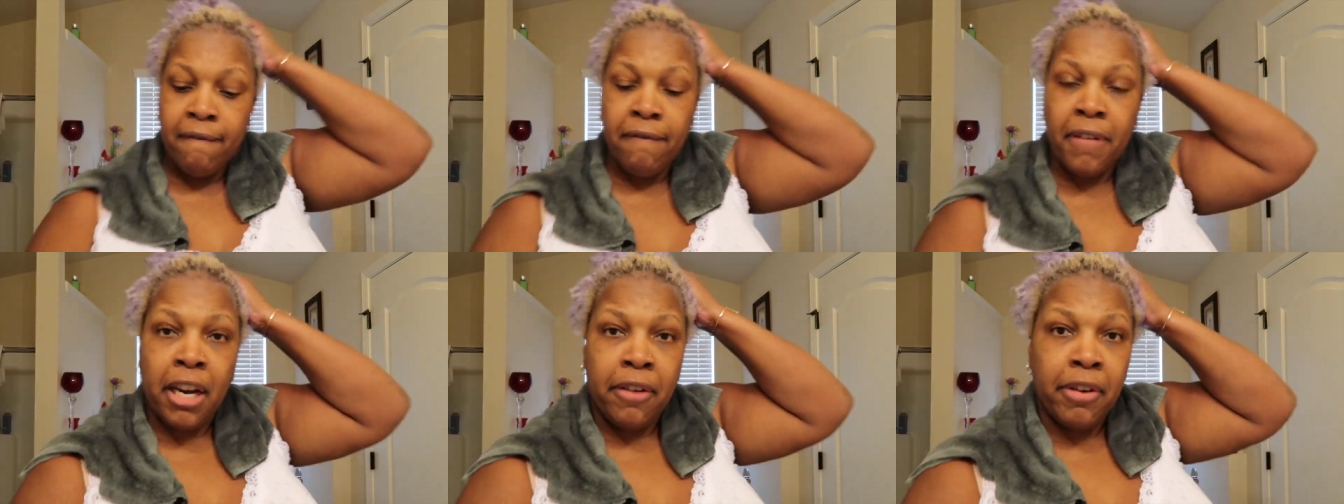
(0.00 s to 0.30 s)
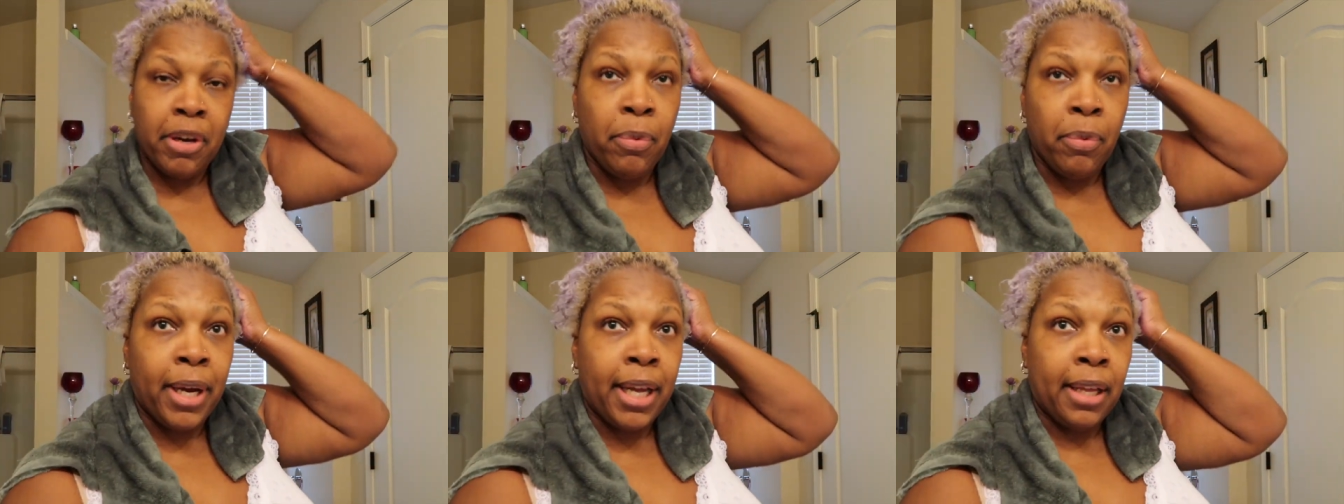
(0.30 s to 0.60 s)

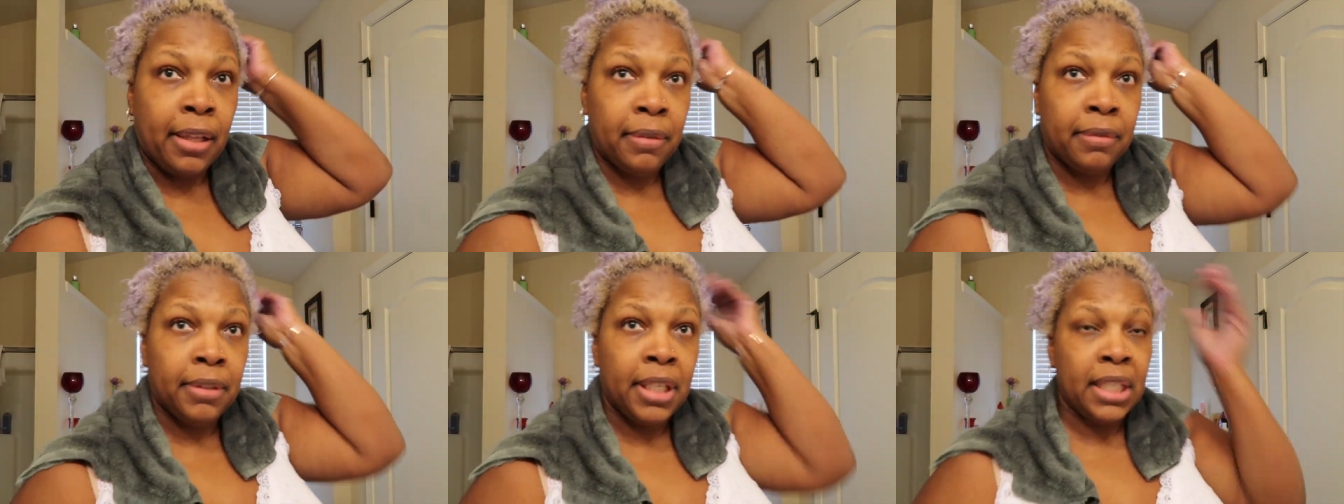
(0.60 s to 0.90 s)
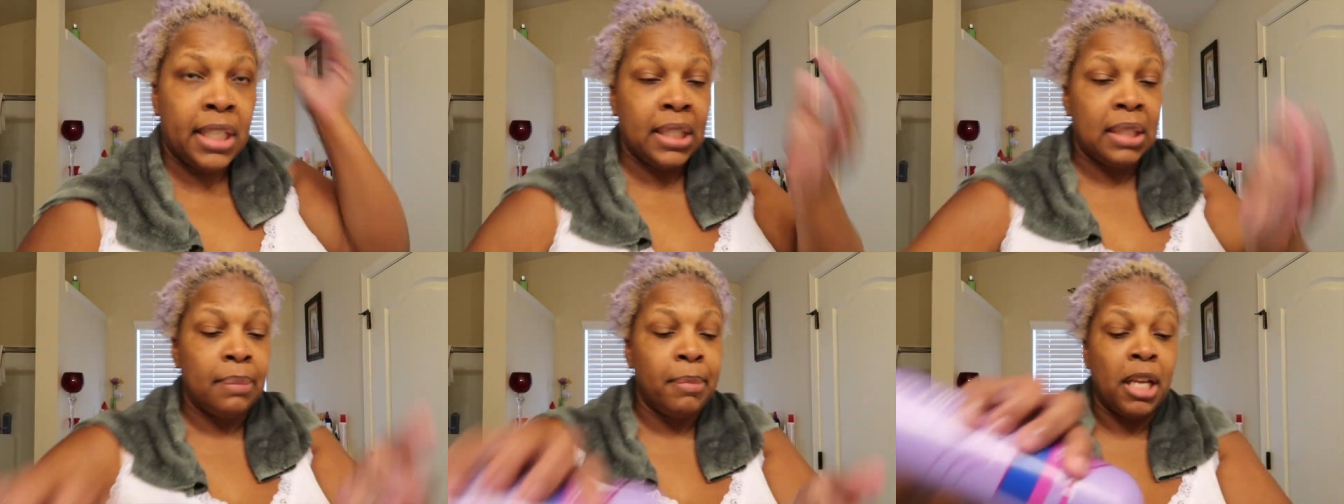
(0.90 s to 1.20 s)
very well.
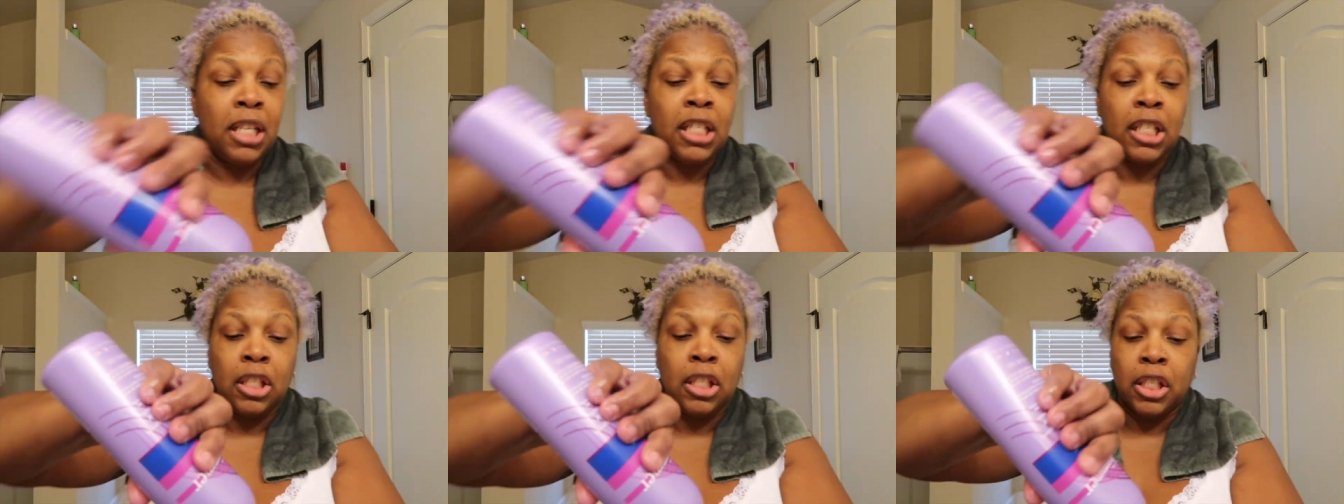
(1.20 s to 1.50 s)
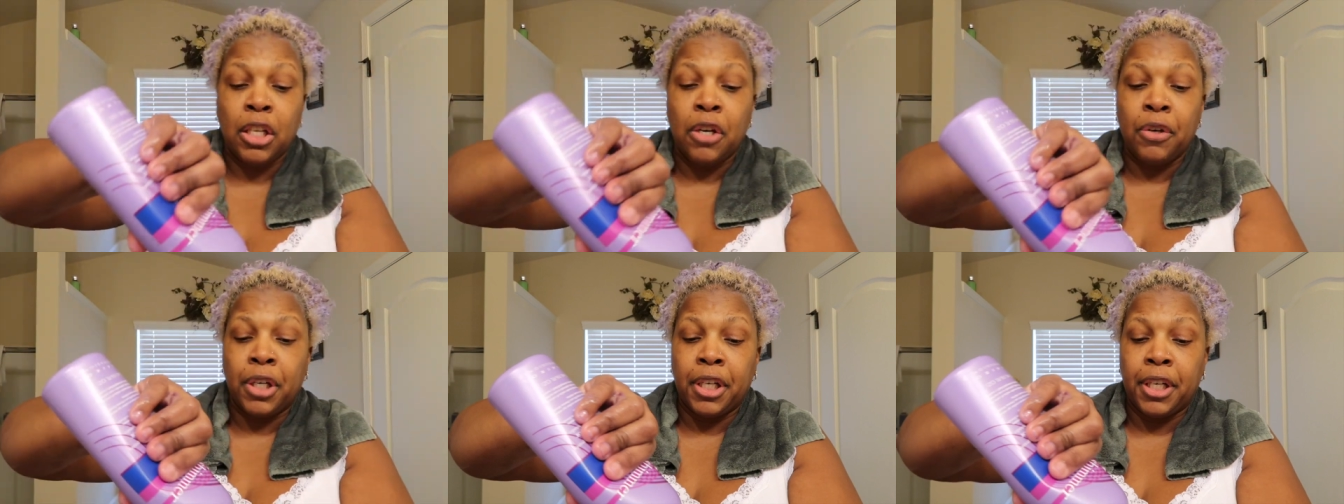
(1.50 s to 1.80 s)
It smells
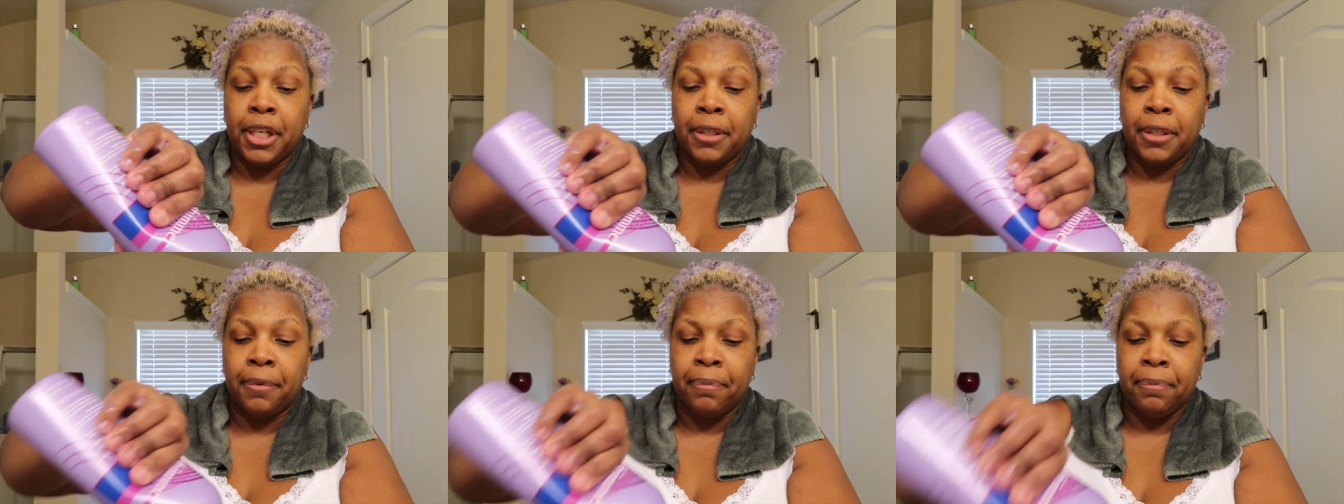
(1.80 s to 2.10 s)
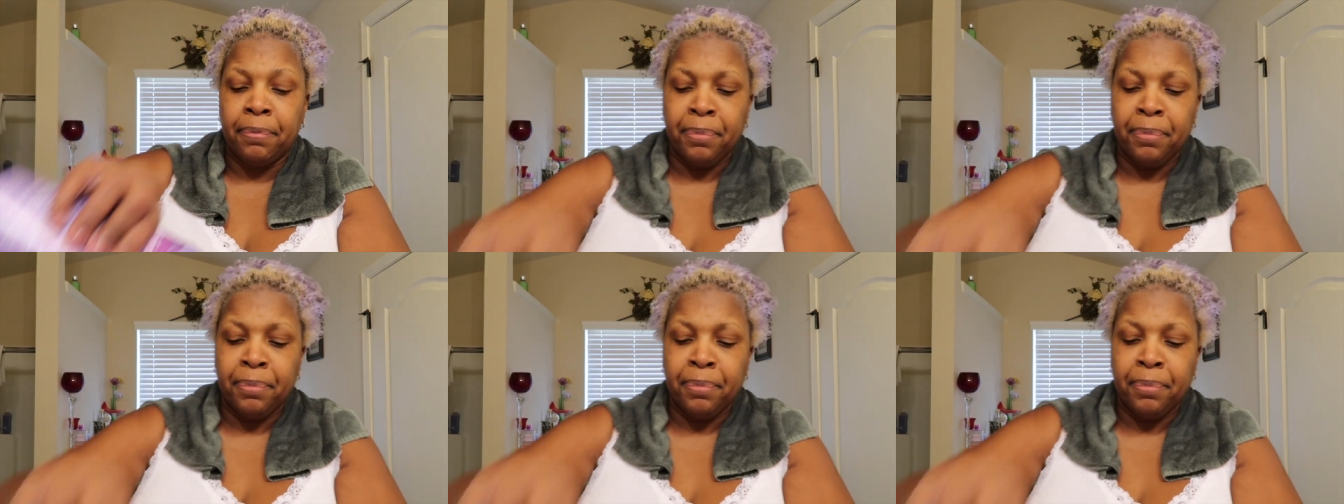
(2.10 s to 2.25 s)
so good.